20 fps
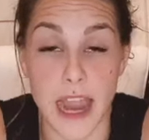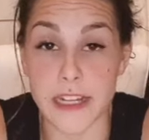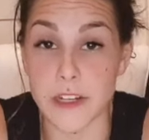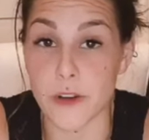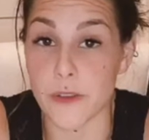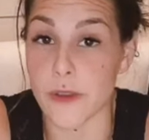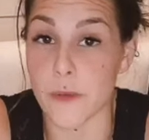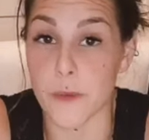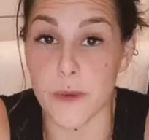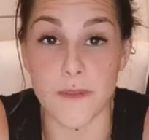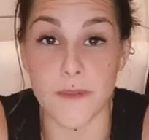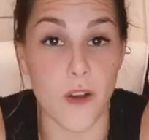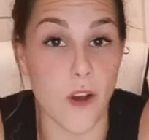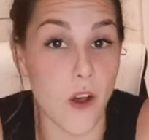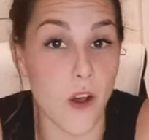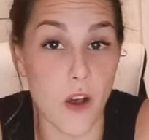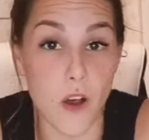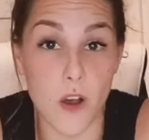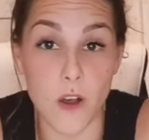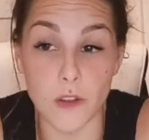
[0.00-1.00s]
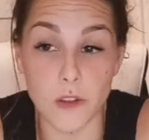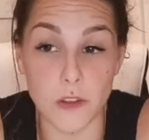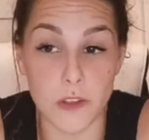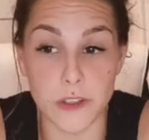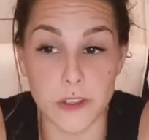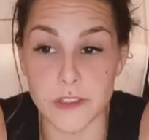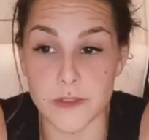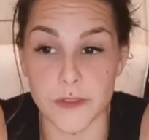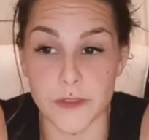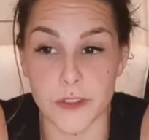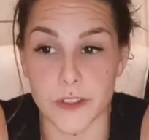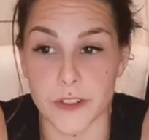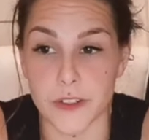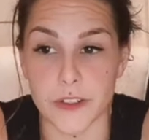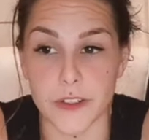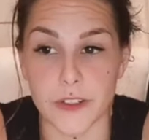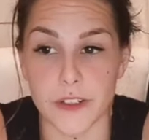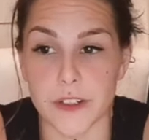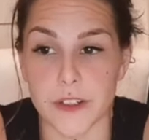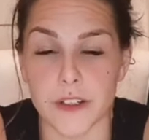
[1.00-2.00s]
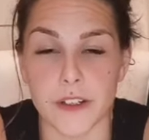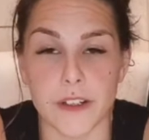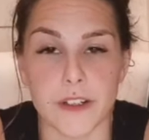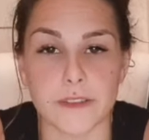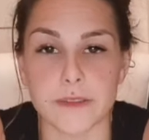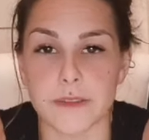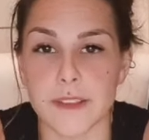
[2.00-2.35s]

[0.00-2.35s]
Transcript: I know that we've all looked for,